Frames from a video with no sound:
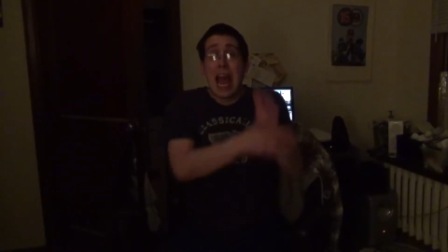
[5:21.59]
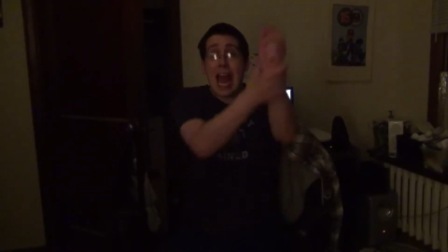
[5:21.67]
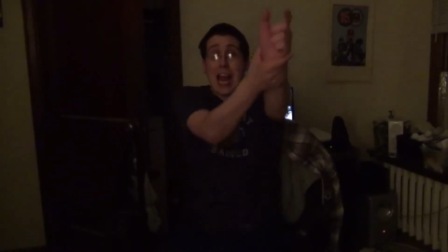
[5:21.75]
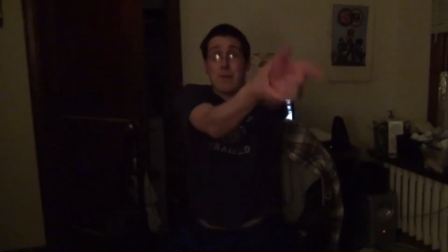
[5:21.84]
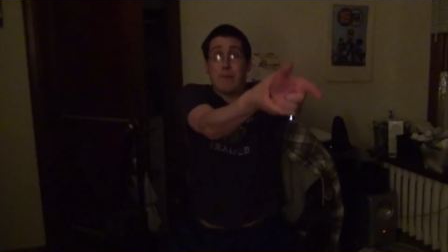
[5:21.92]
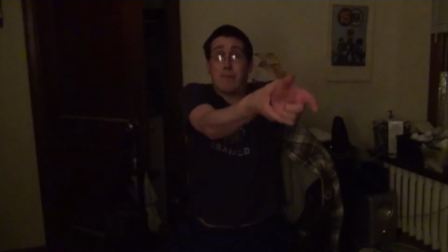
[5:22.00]

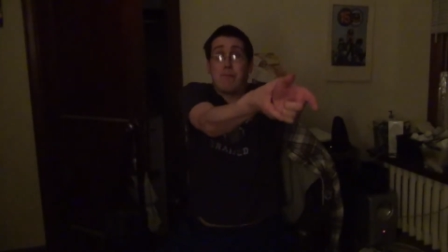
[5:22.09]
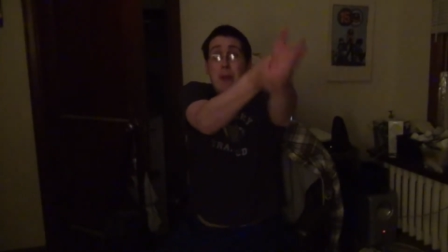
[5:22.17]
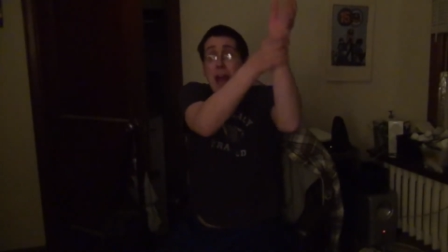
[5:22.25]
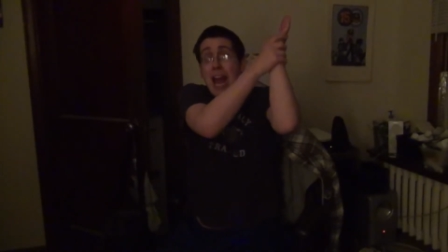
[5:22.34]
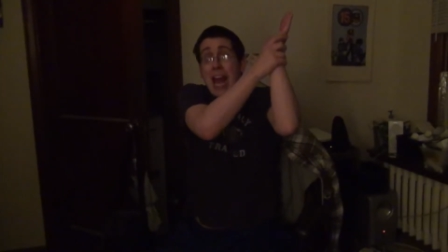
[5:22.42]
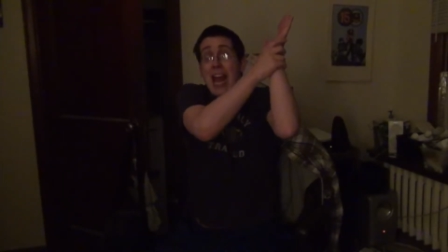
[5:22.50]
and
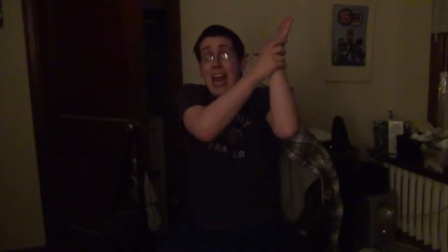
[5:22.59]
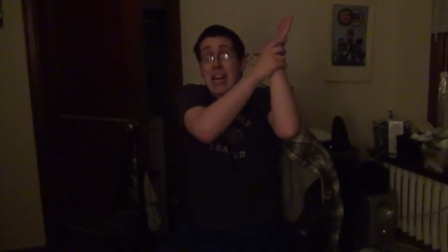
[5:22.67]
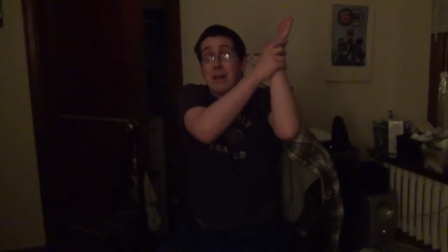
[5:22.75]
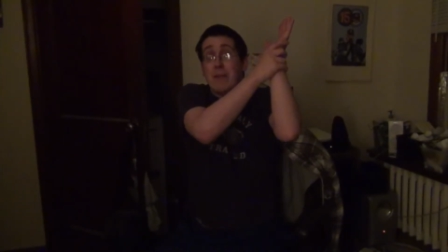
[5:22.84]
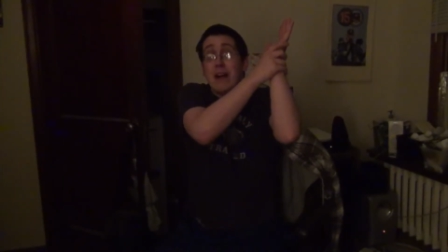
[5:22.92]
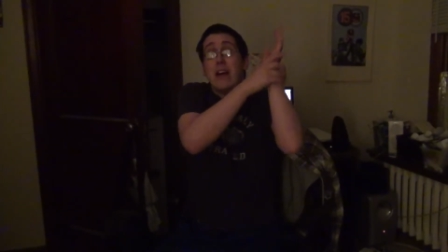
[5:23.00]

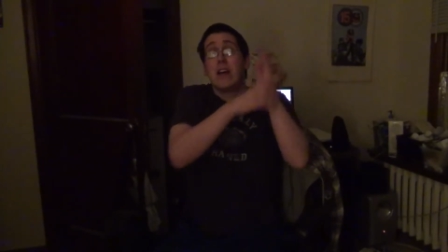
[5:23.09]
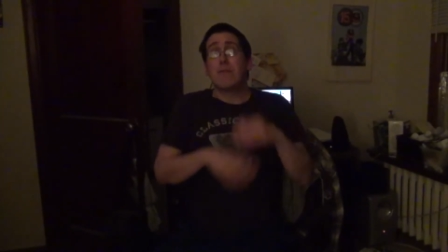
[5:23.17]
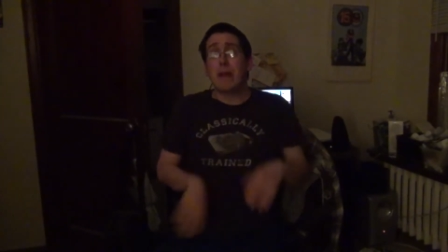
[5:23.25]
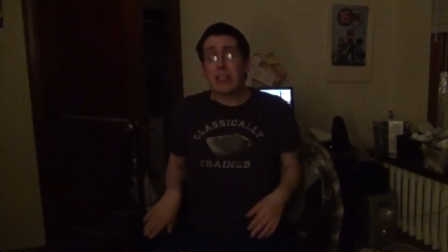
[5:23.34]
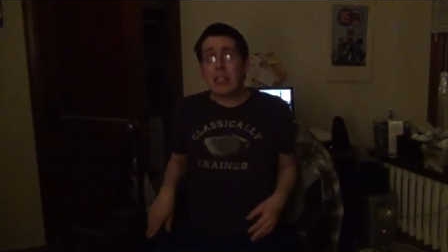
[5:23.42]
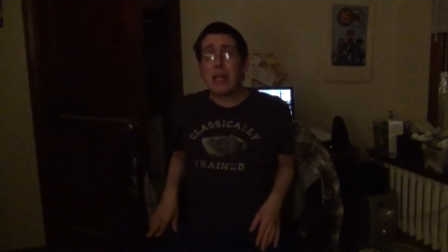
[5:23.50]
bam!
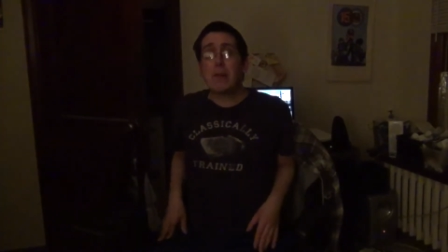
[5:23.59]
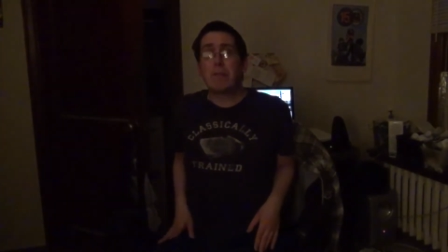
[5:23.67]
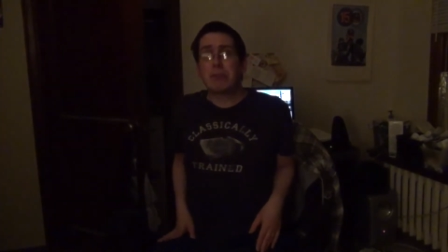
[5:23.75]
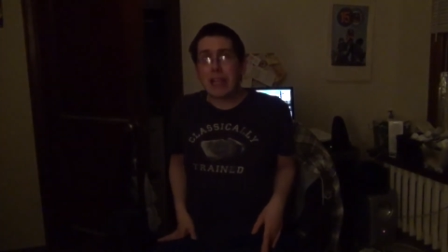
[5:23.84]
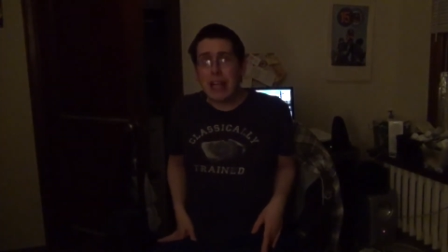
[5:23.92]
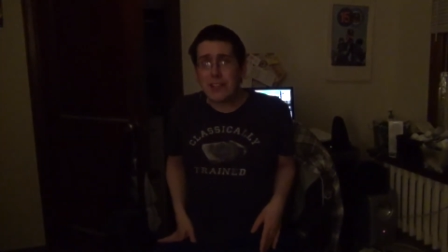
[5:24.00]
Basically, he
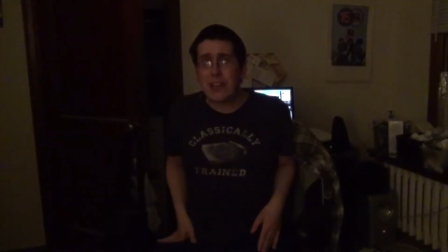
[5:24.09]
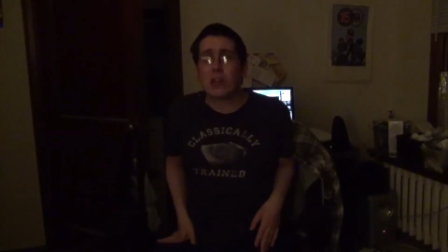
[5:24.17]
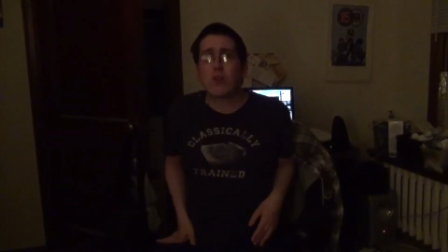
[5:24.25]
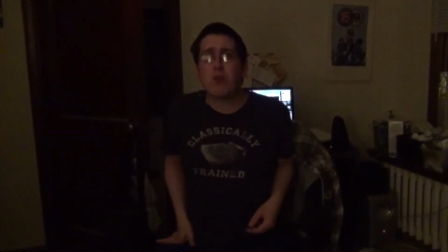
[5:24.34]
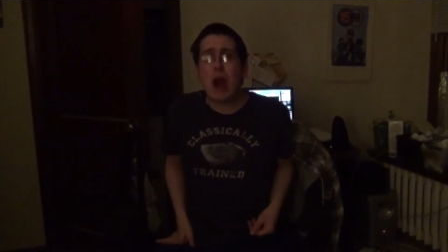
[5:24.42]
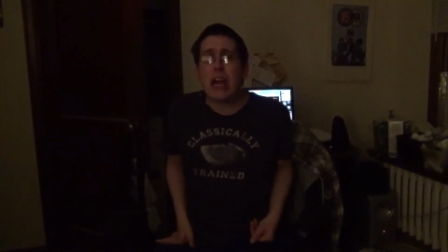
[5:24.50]
plants a
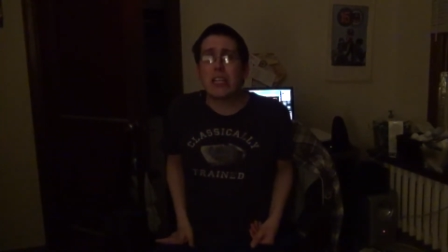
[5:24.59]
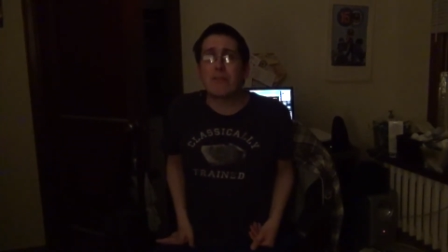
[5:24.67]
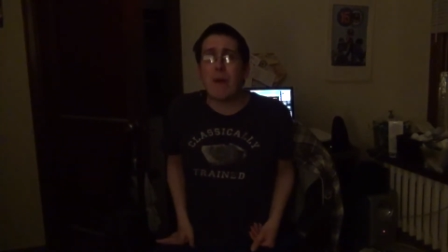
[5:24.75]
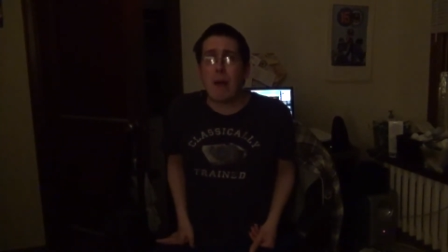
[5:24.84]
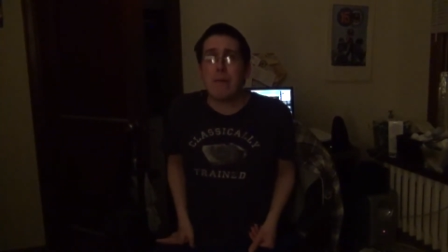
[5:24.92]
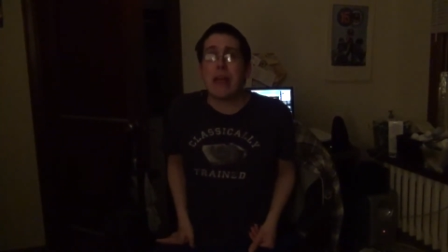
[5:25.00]
Crash
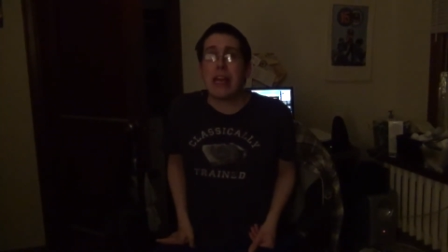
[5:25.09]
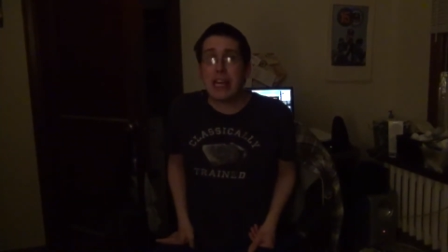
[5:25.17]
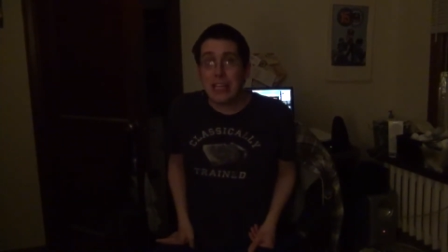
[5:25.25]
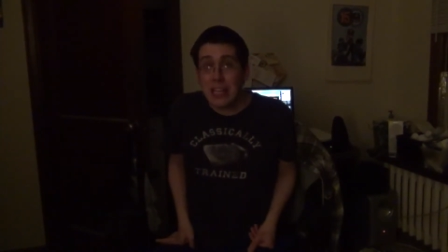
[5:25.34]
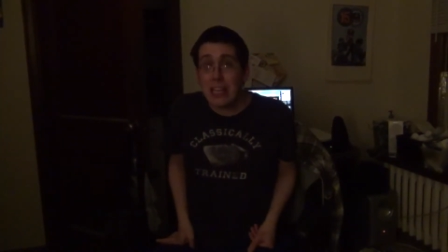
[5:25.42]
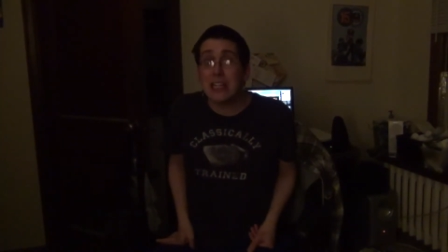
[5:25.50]
Bomb
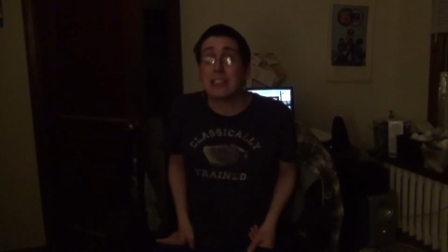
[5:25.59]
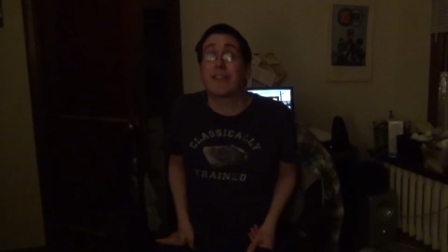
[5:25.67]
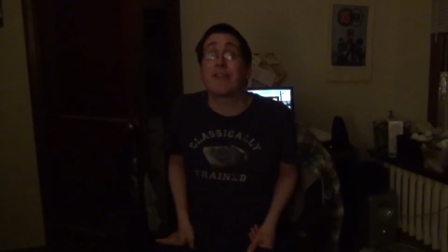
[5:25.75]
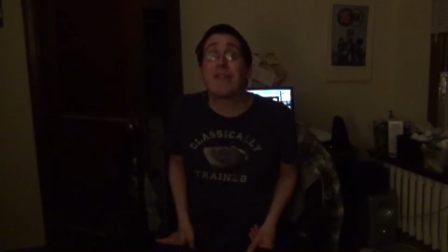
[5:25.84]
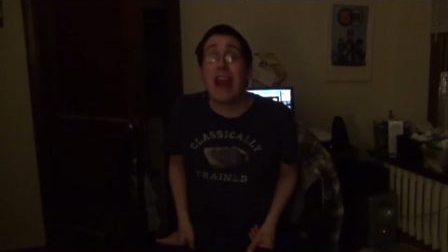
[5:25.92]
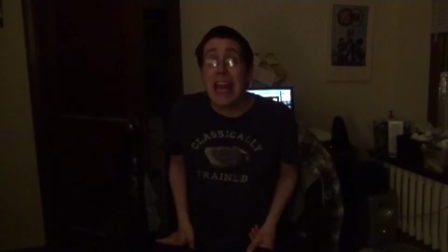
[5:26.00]
in his
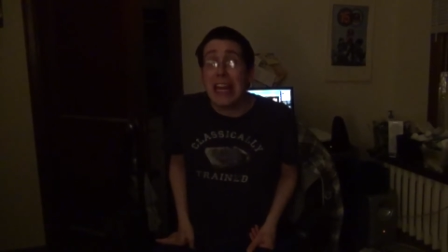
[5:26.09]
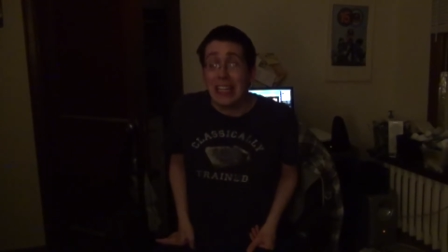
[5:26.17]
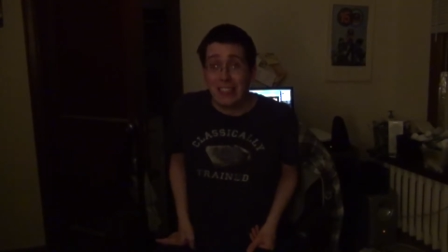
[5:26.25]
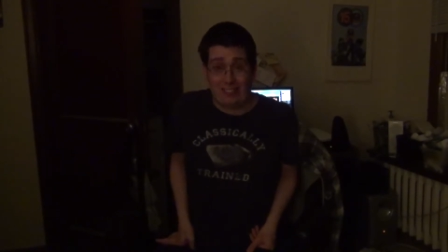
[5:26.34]
face.